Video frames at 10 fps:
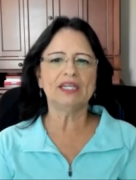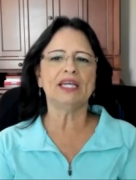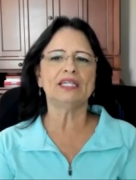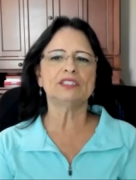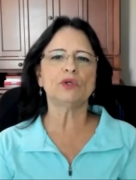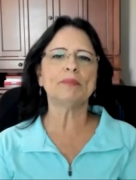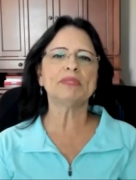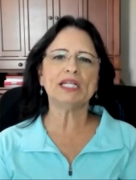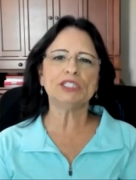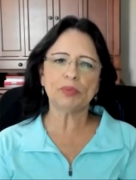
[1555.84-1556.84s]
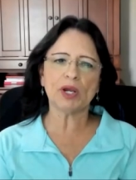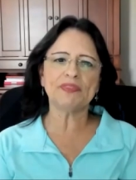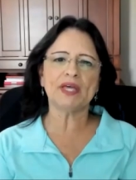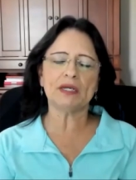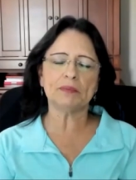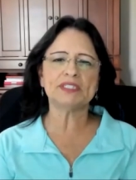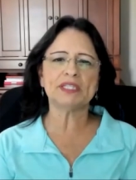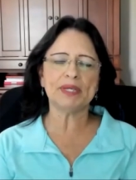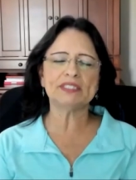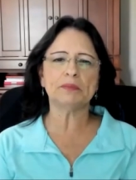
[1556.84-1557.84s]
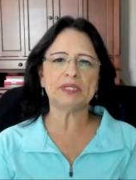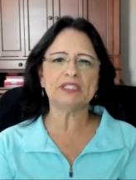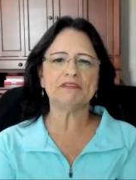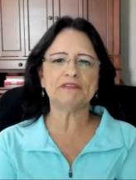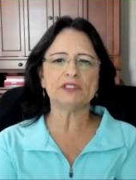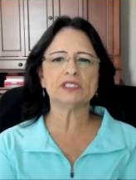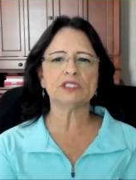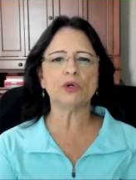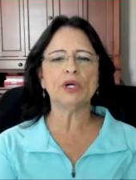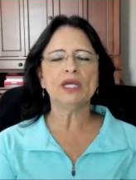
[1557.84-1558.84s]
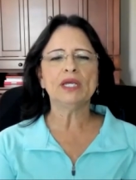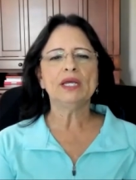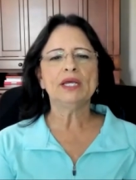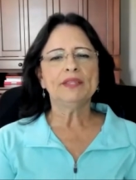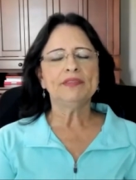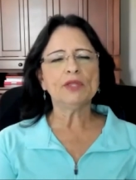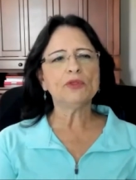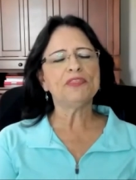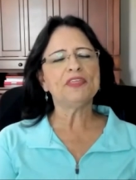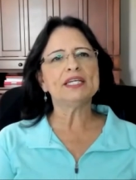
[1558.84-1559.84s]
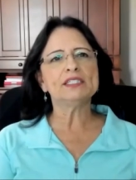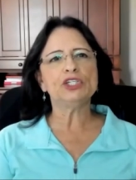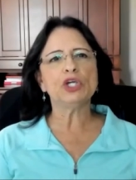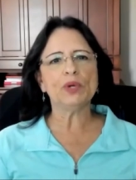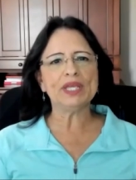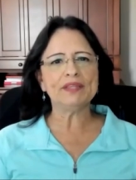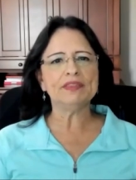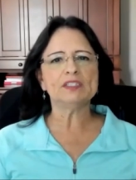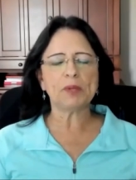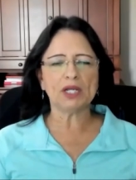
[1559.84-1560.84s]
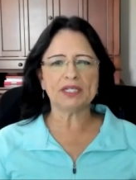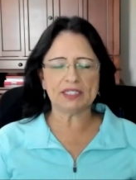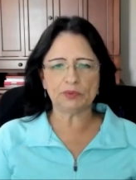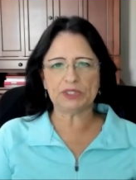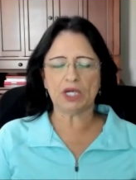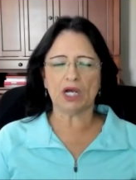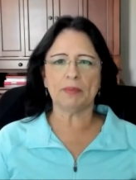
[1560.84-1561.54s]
And so I'm glad you brought that up because that makes a big difference. So the other thing is, you know, in this podcast, we talk